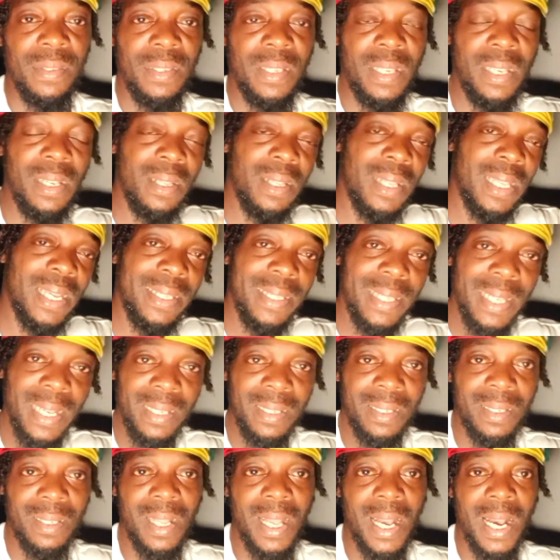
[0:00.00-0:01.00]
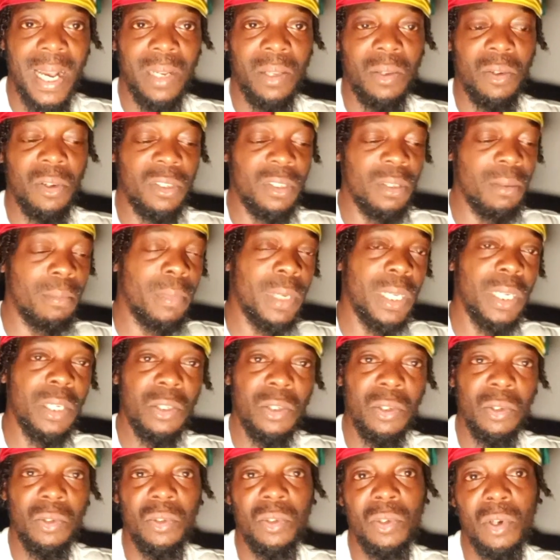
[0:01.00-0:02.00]
He let that slide because the
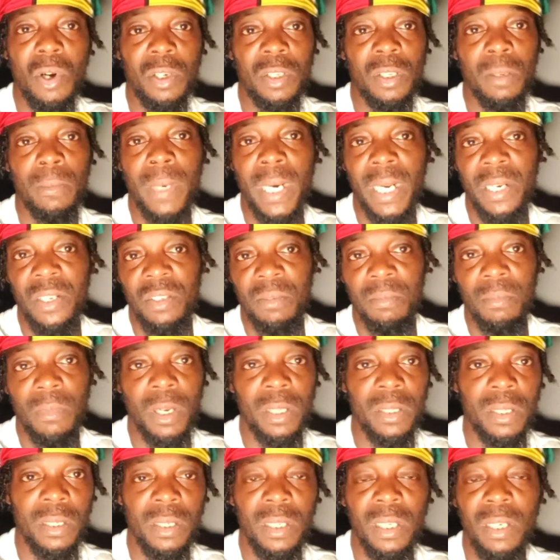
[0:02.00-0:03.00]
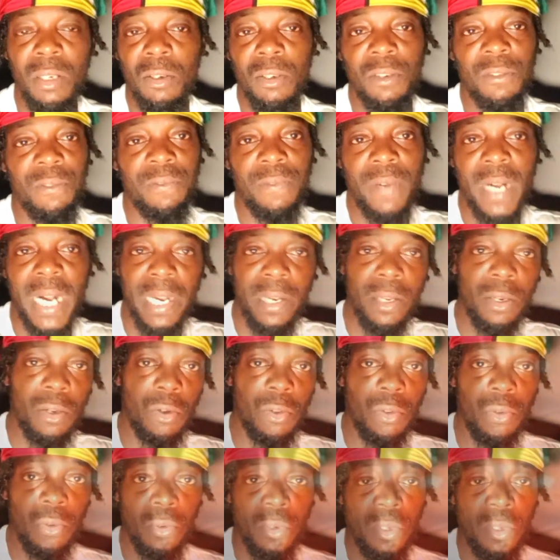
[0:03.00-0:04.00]
minute you talked about his mother, he could have fired on you